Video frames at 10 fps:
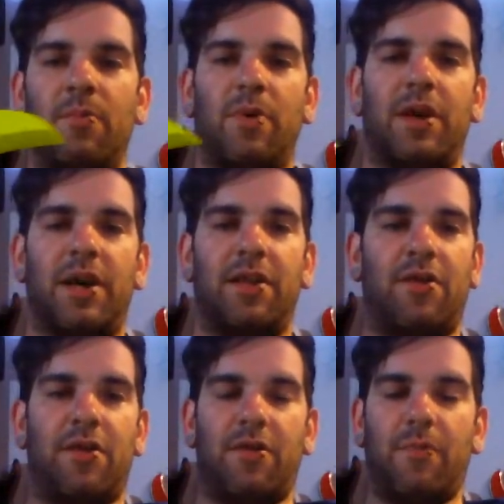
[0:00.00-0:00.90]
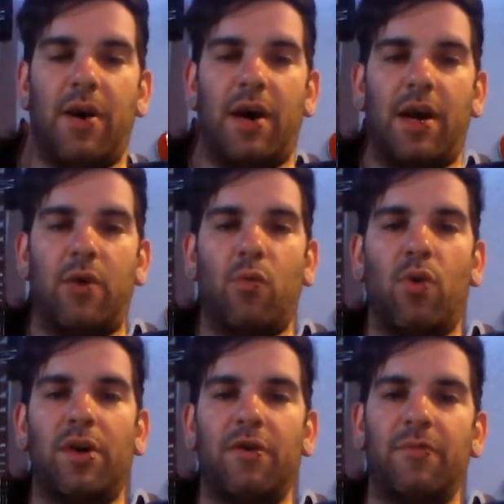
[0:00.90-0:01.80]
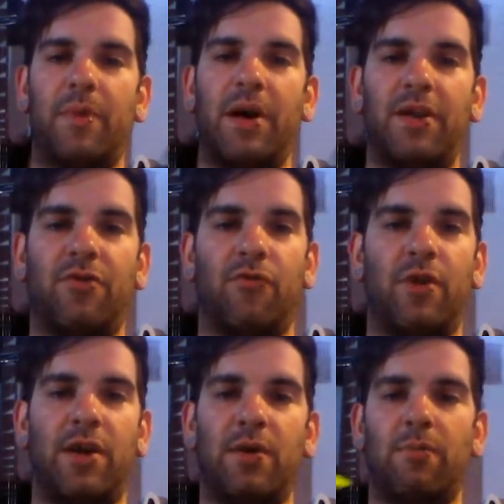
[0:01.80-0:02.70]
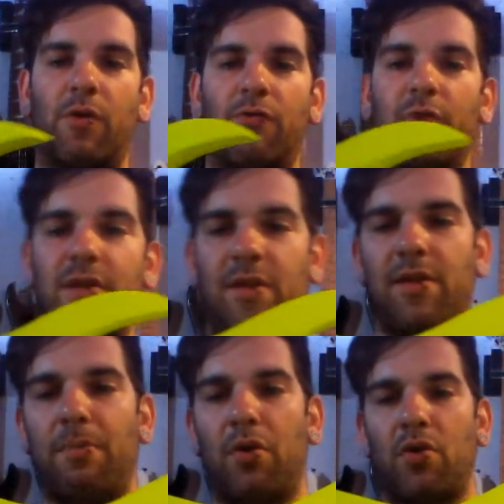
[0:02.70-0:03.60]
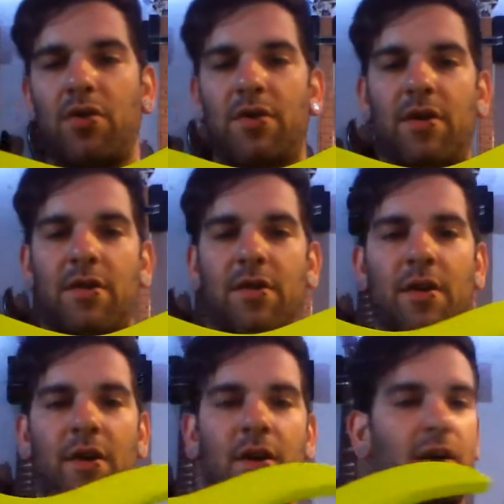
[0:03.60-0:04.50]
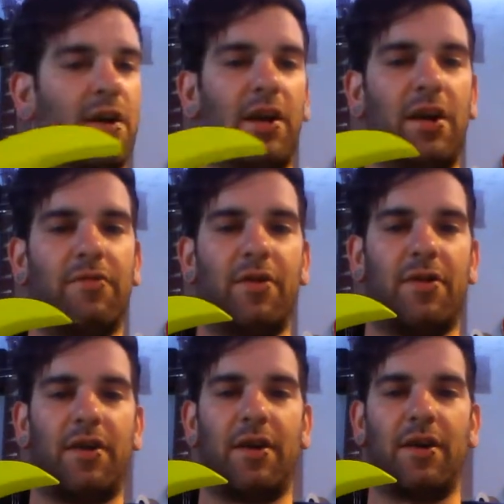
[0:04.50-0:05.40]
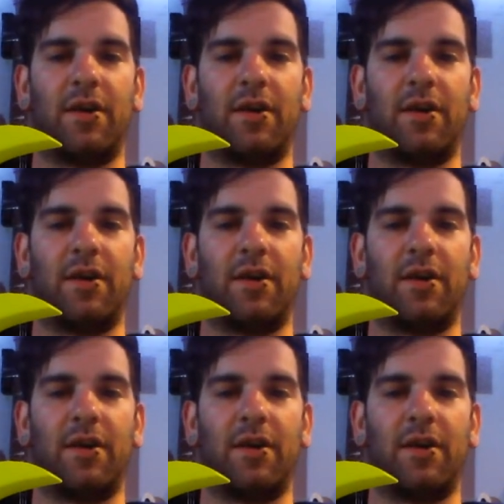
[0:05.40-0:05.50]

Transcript: But yeah, this is one of my three most recent purchases, and I love this thing.